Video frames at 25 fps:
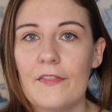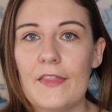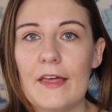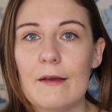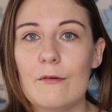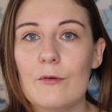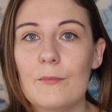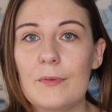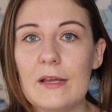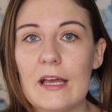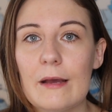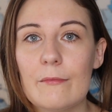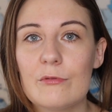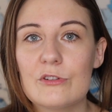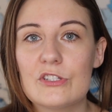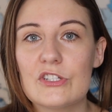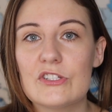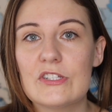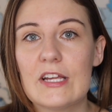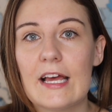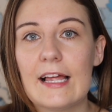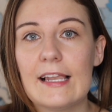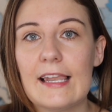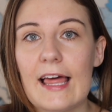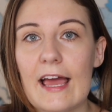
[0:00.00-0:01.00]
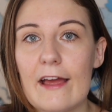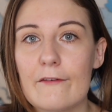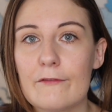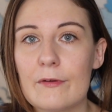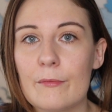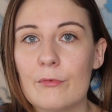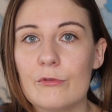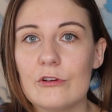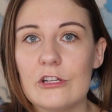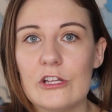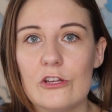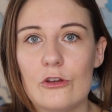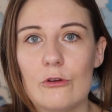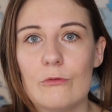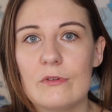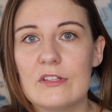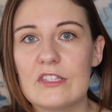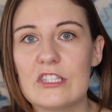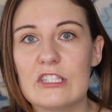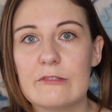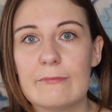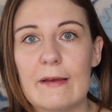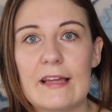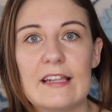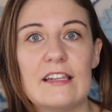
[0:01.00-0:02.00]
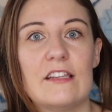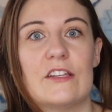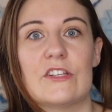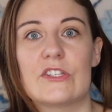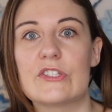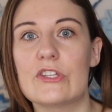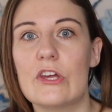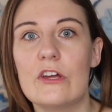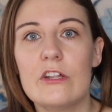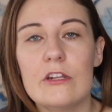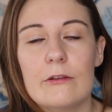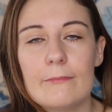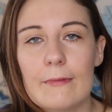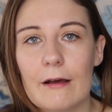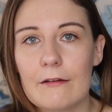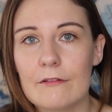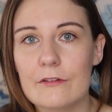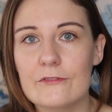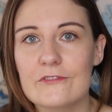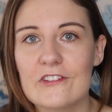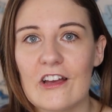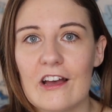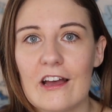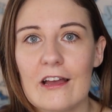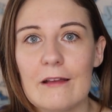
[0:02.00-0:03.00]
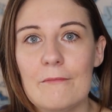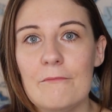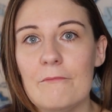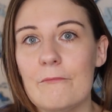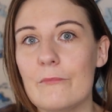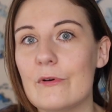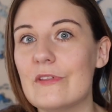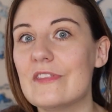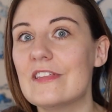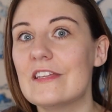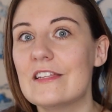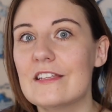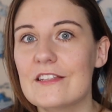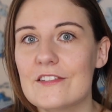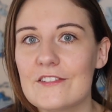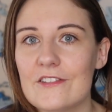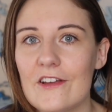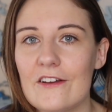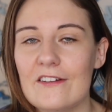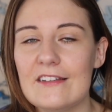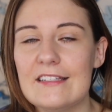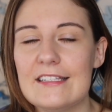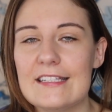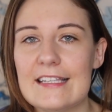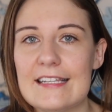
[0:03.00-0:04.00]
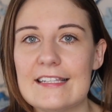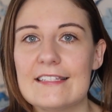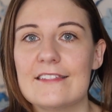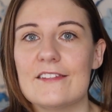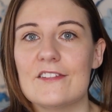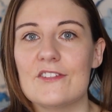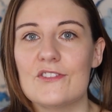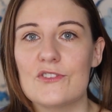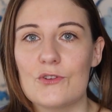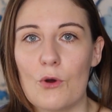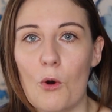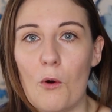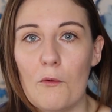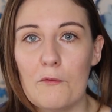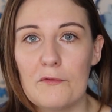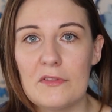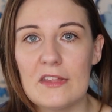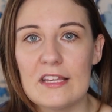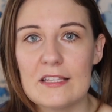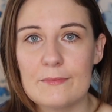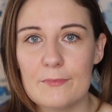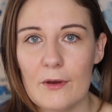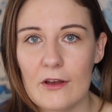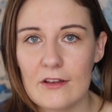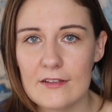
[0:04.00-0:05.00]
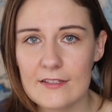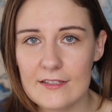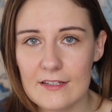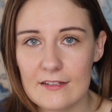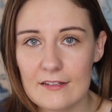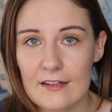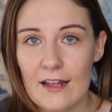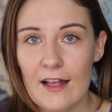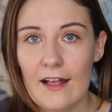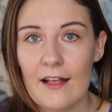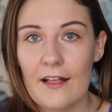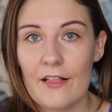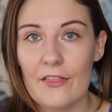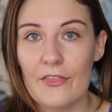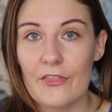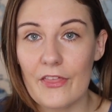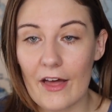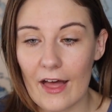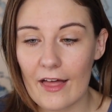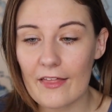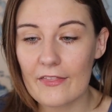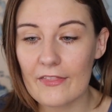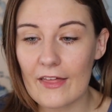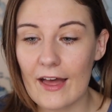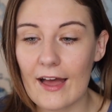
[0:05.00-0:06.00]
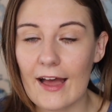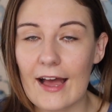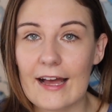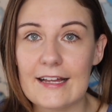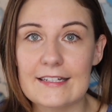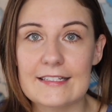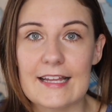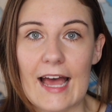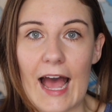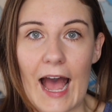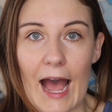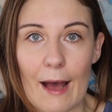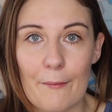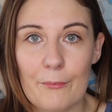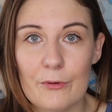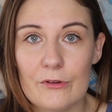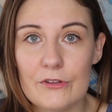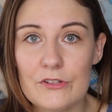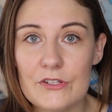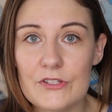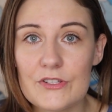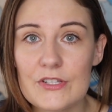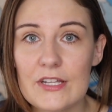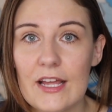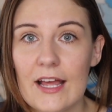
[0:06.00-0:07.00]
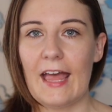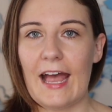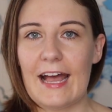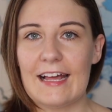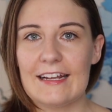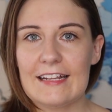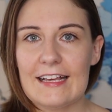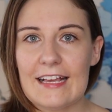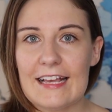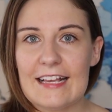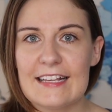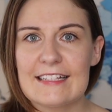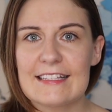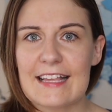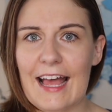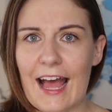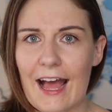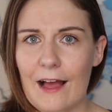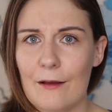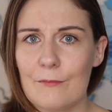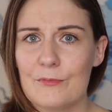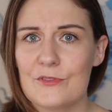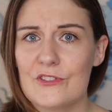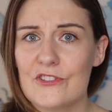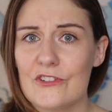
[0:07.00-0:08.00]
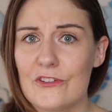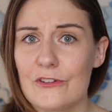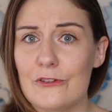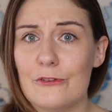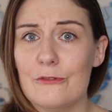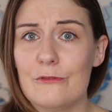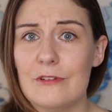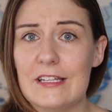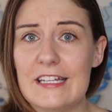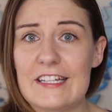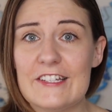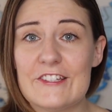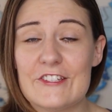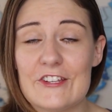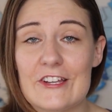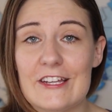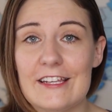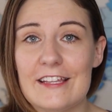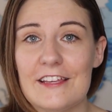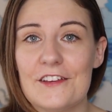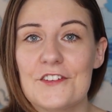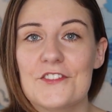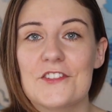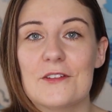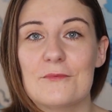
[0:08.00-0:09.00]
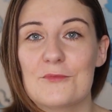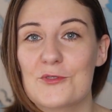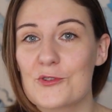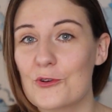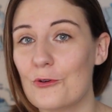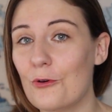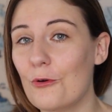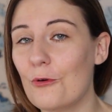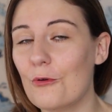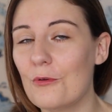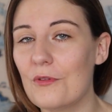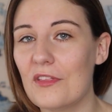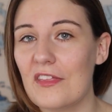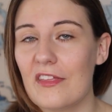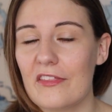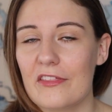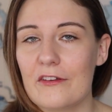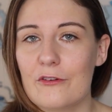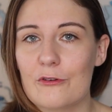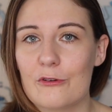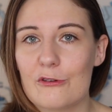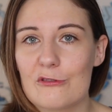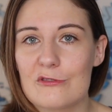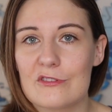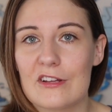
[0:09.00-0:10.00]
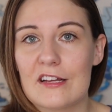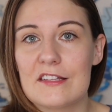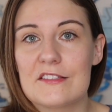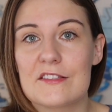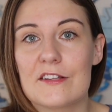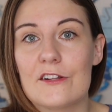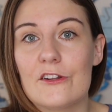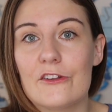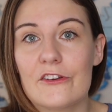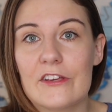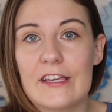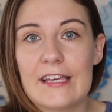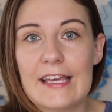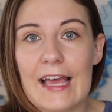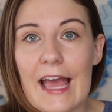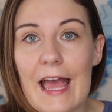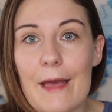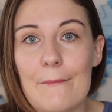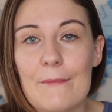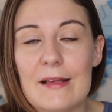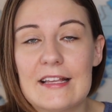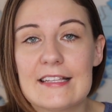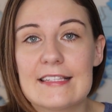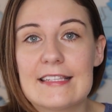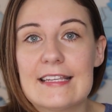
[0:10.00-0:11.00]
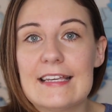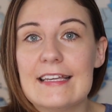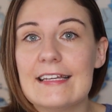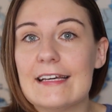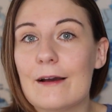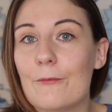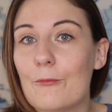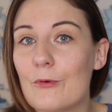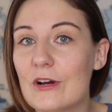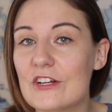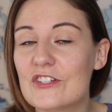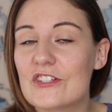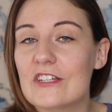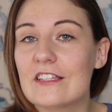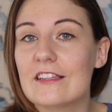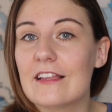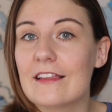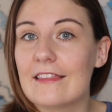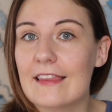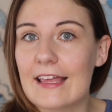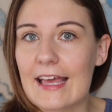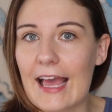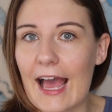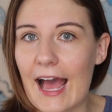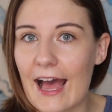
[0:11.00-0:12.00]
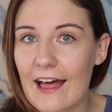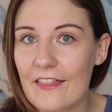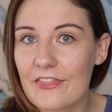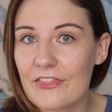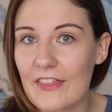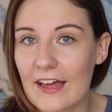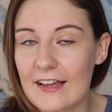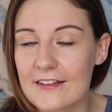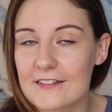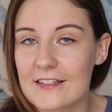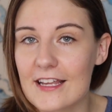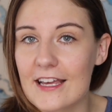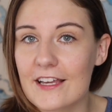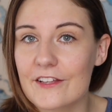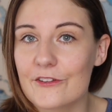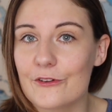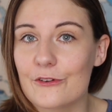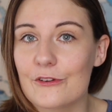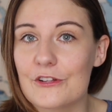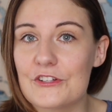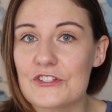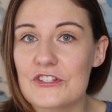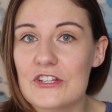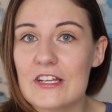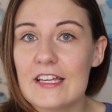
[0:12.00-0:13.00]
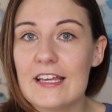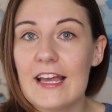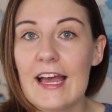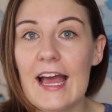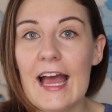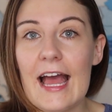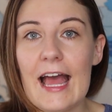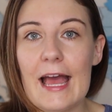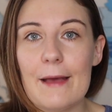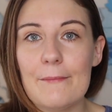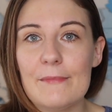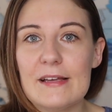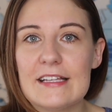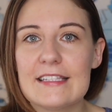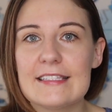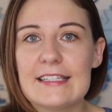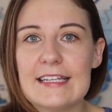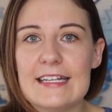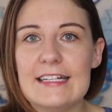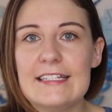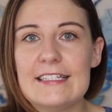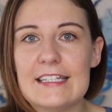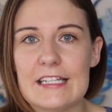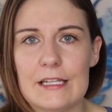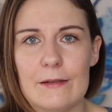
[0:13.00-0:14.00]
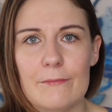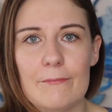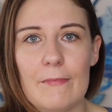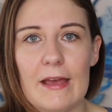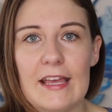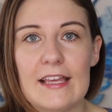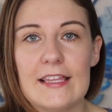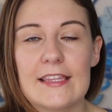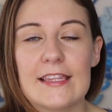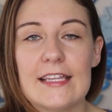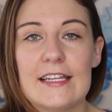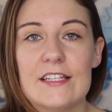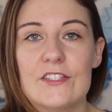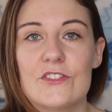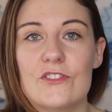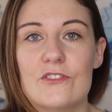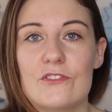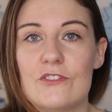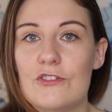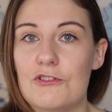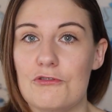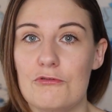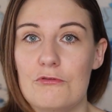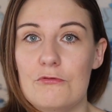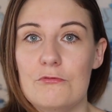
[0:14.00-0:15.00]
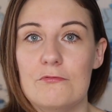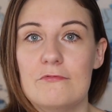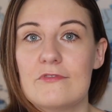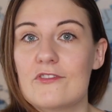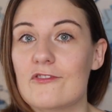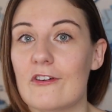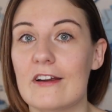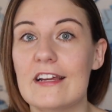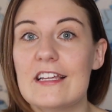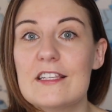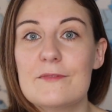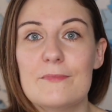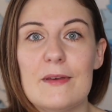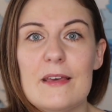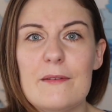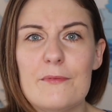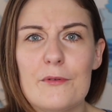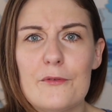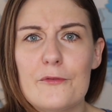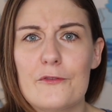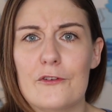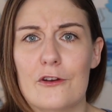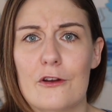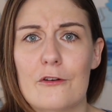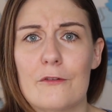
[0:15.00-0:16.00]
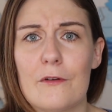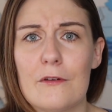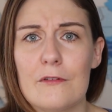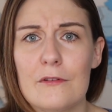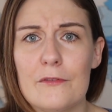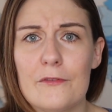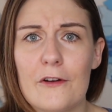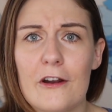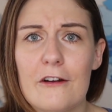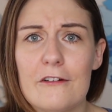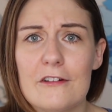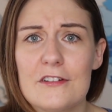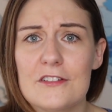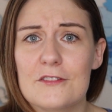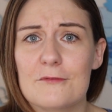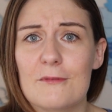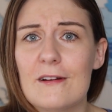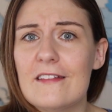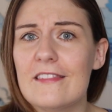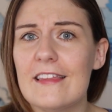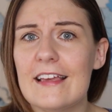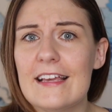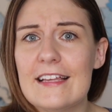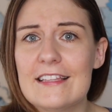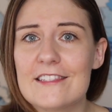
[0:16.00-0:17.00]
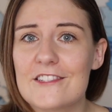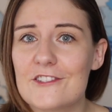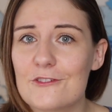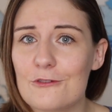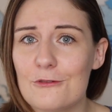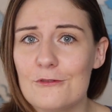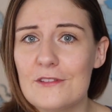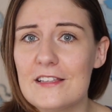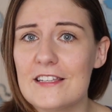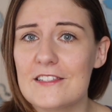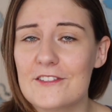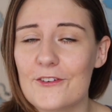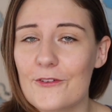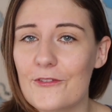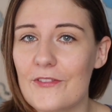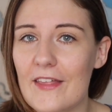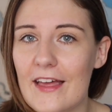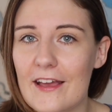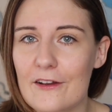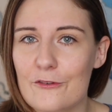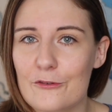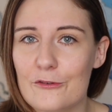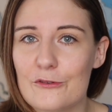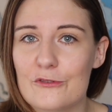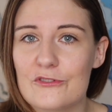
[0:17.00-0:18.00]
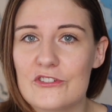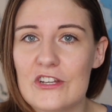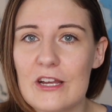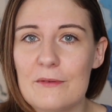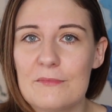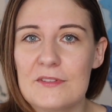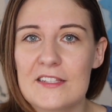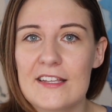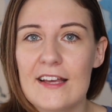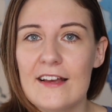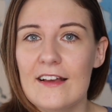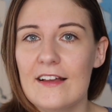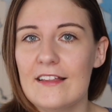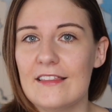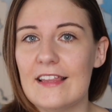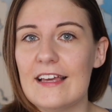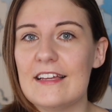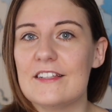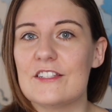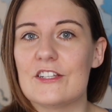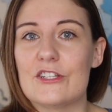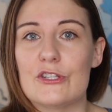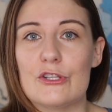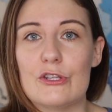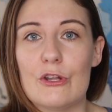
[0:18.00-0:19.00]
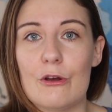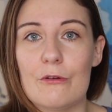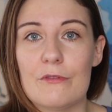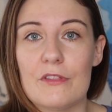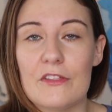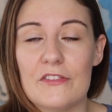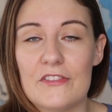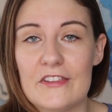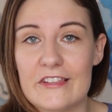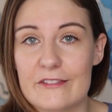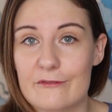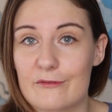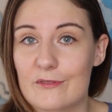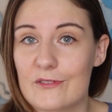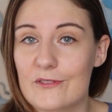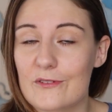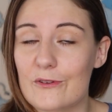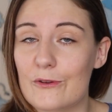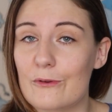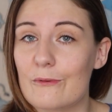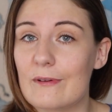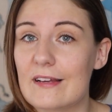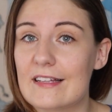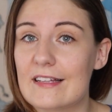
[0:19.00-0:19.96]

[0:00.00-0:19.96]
they would be able to tell everybody who had spent a certain amount of time within a certain distance of this person that had happened, and it is absolutely genius. I'm sure all the other cruise lines are looking at MSC and wishing that they had that technology. MSC didn't make this to trace people for coronavirus. When they installed this on their cruise ships, they didn't know that this was going to